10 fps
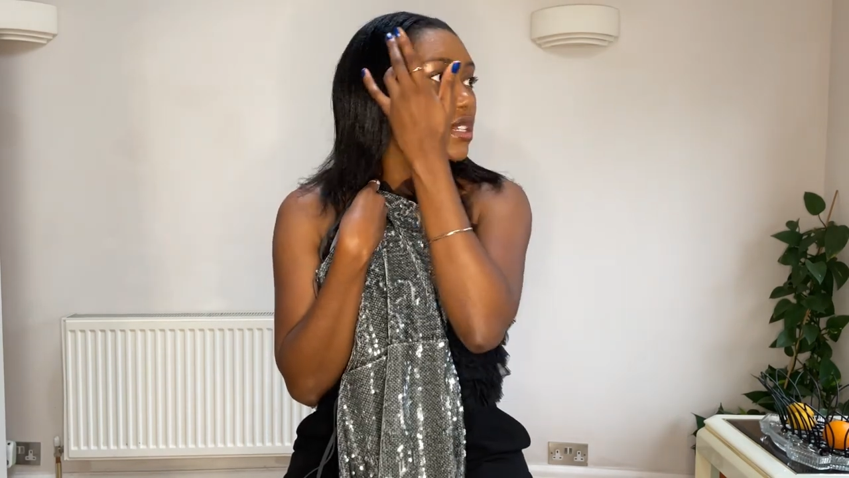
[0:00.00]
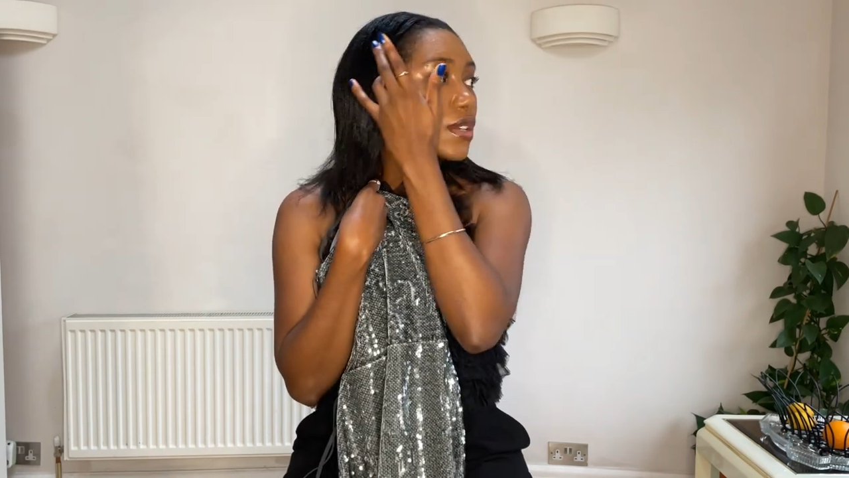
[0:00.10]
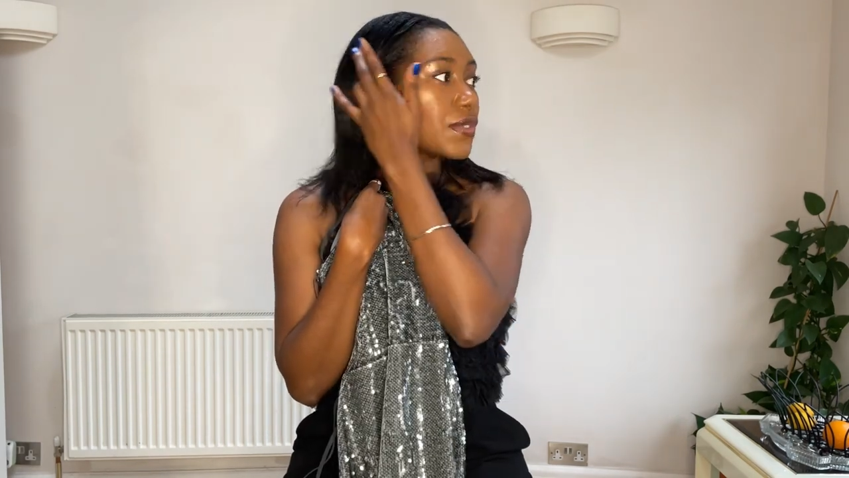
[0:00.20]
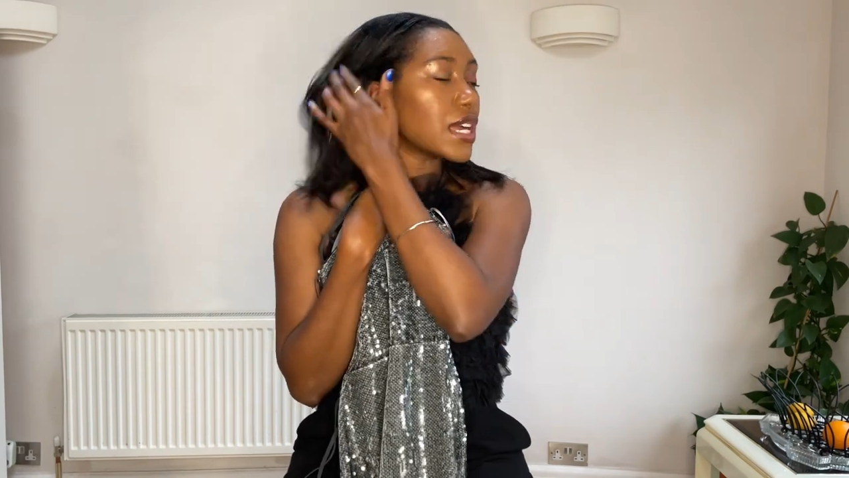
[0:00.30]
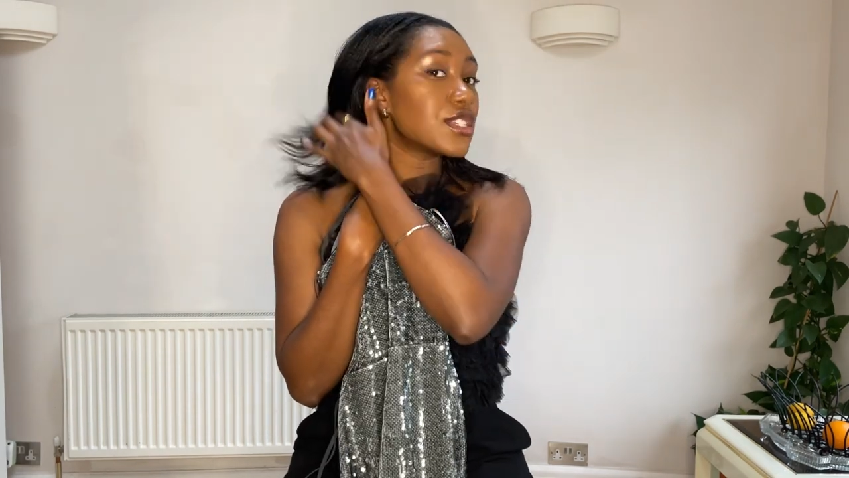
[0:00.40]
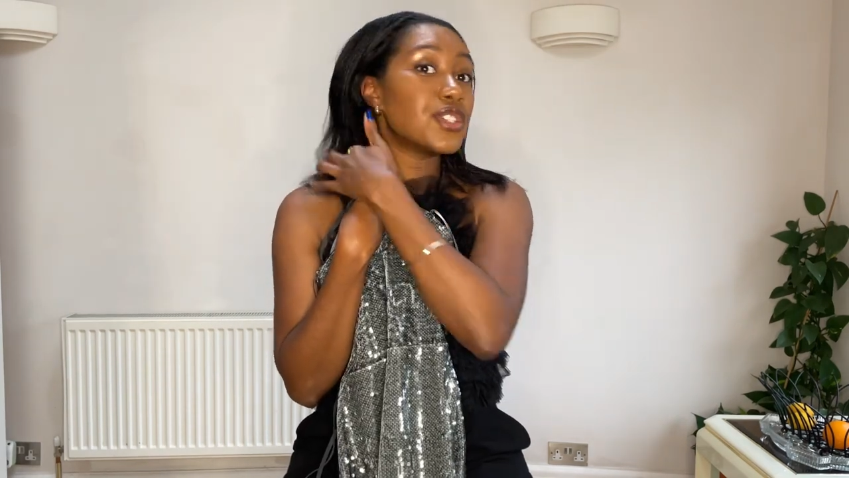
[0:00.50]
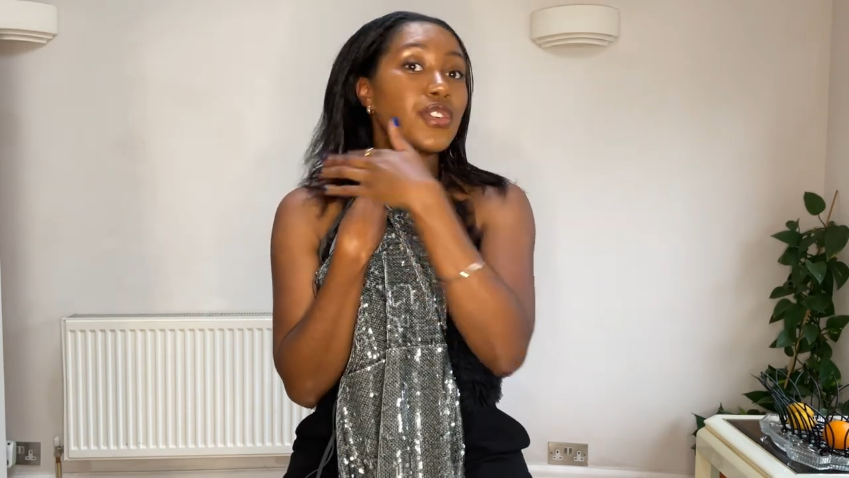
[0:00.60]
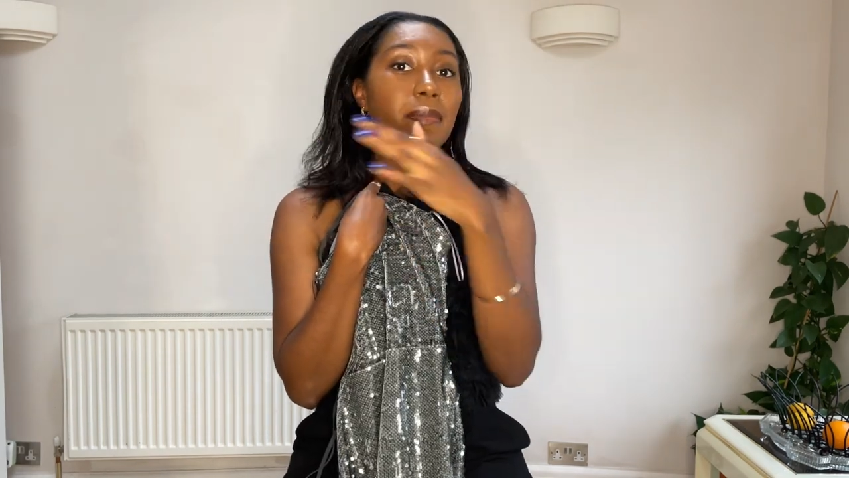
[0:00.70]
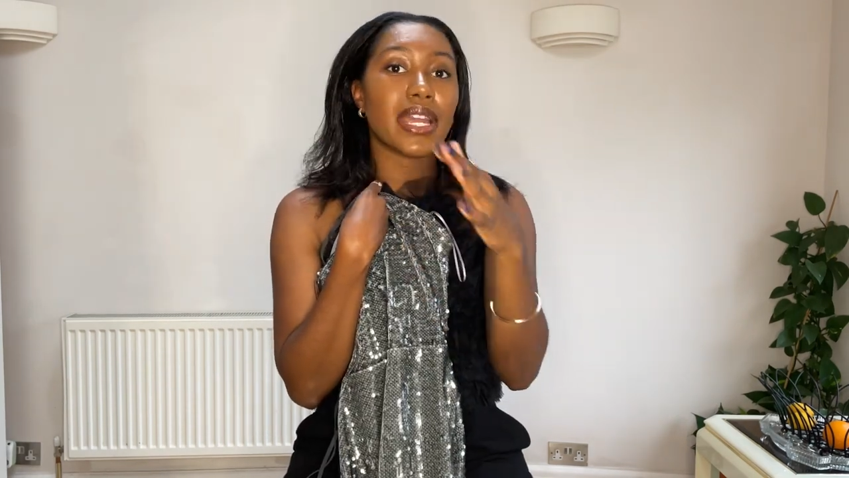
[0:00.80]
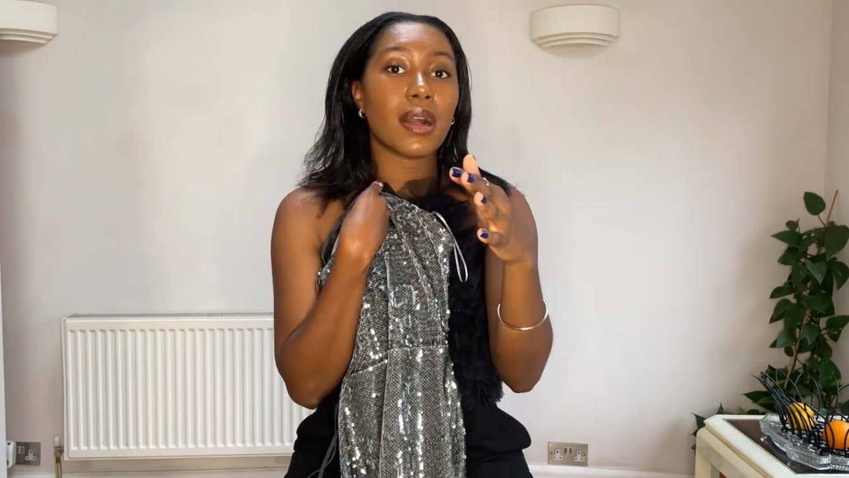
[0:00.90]
of like to do
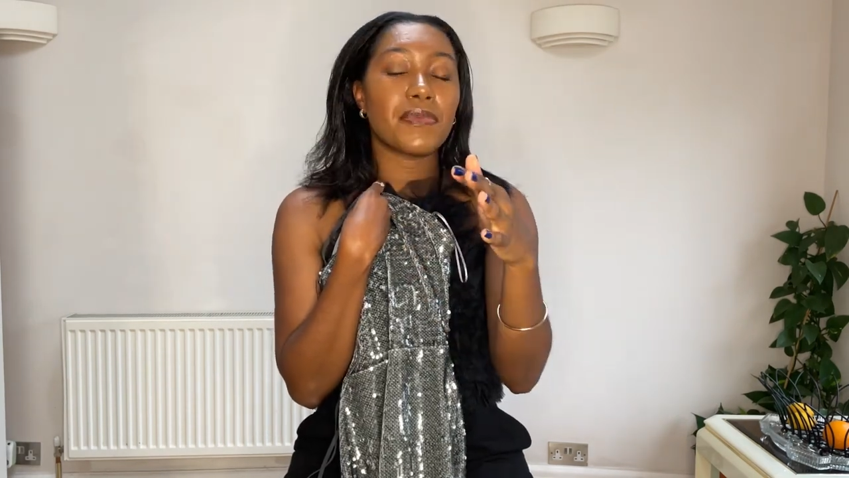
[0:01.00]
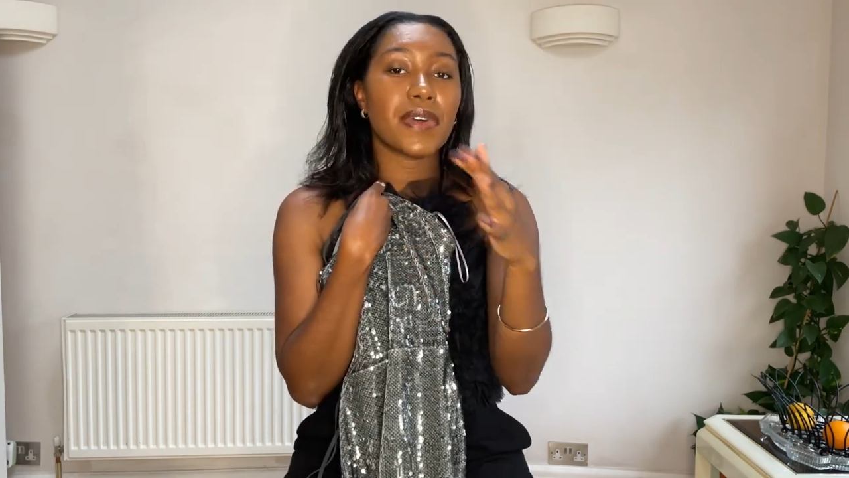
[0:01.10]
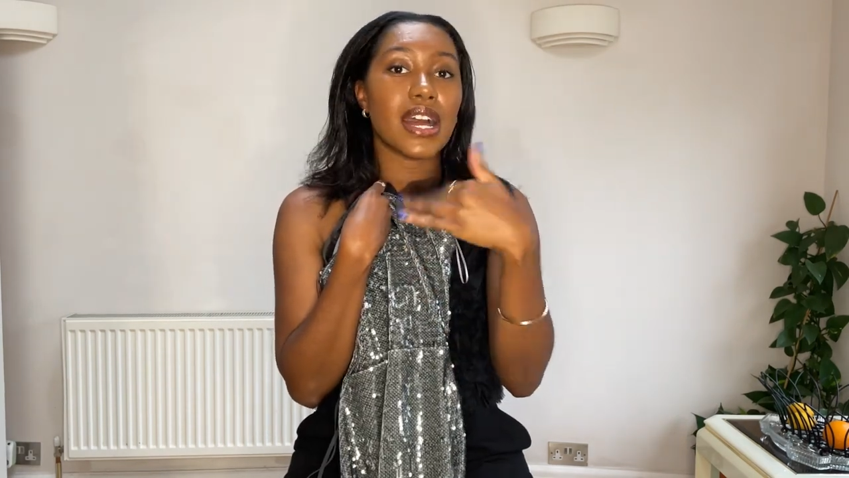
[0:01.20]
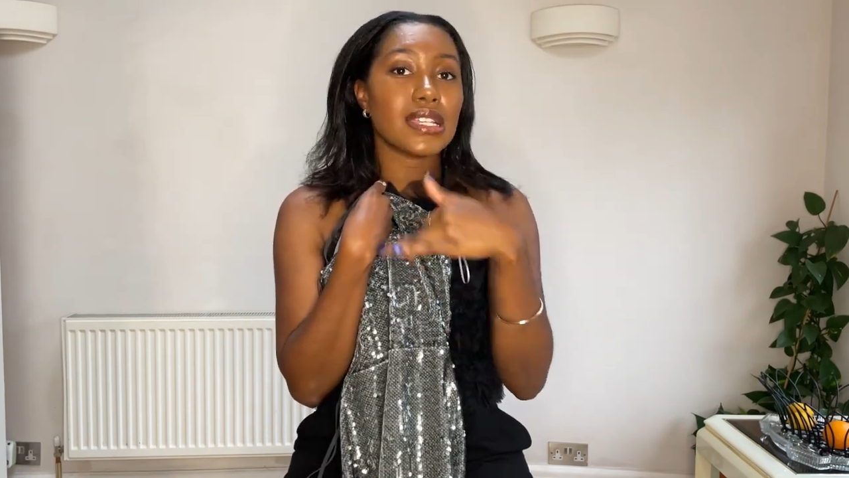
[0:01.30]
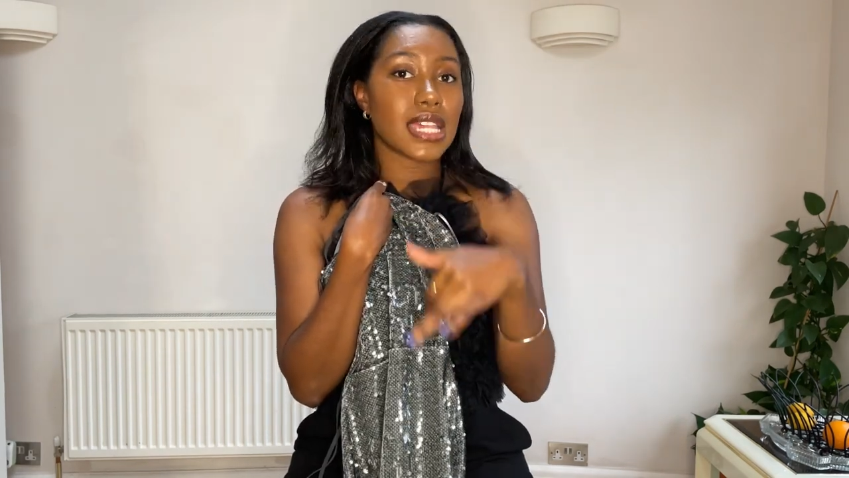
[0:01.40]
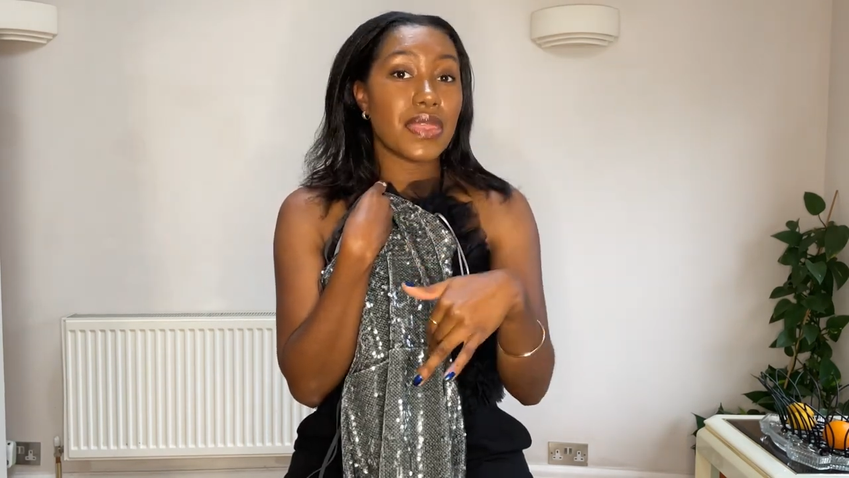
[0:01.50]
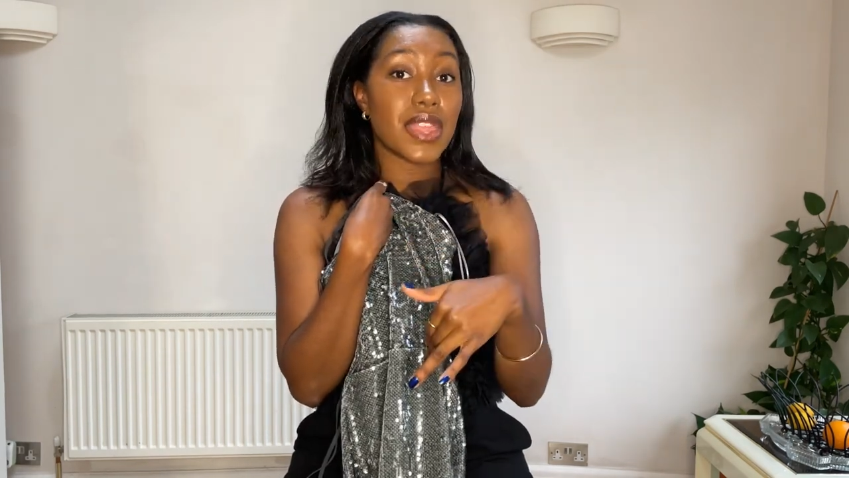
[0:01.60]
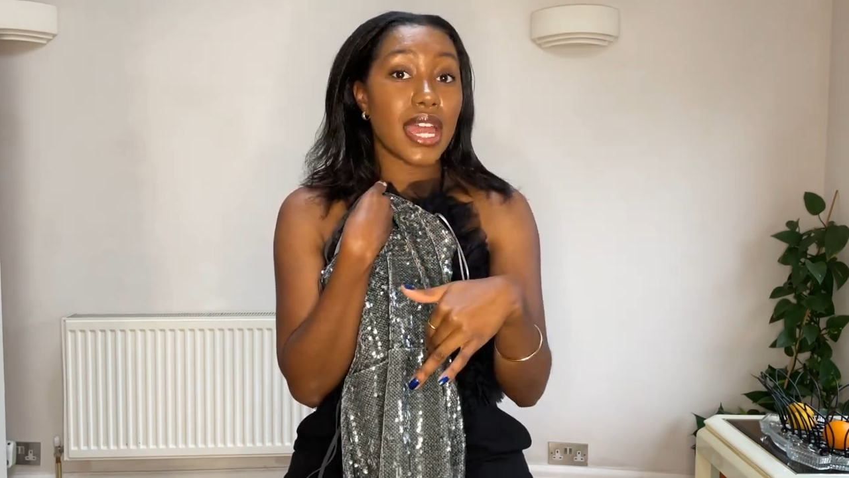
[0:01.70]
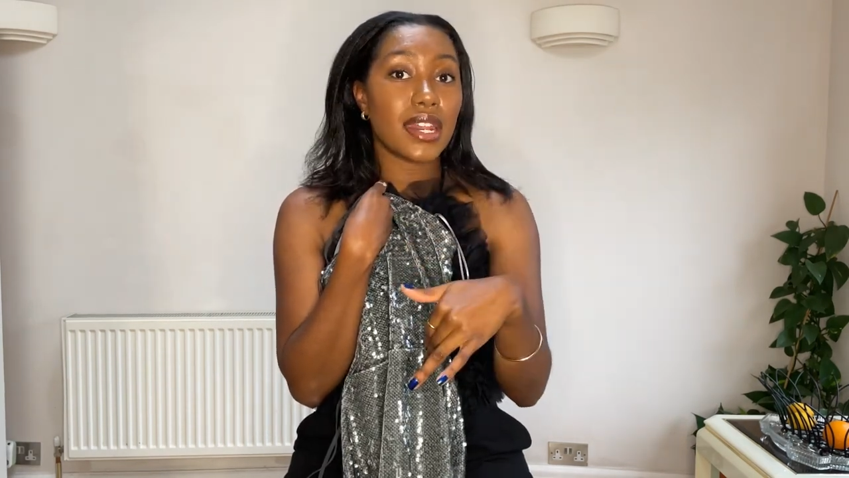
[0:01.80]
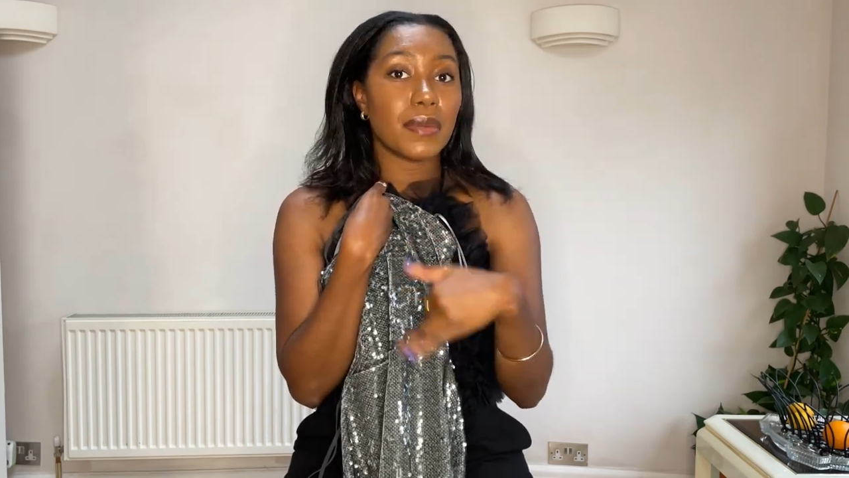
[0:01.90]
your makeup first and
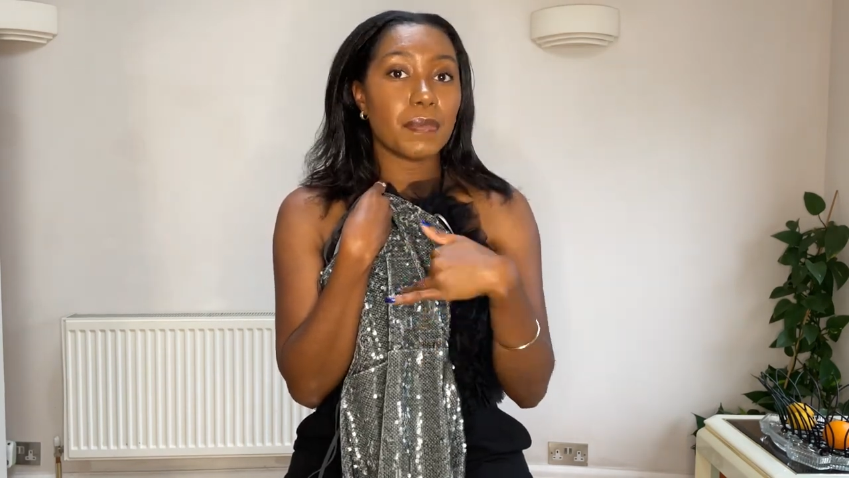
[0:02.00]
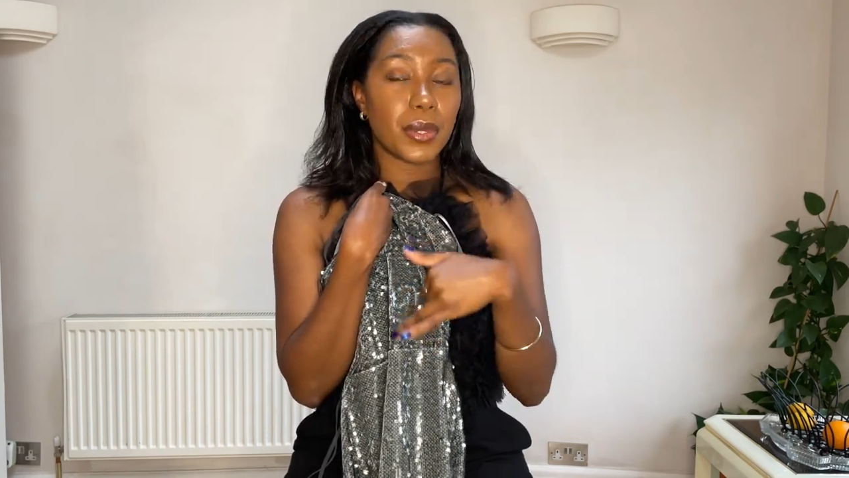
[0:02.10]
then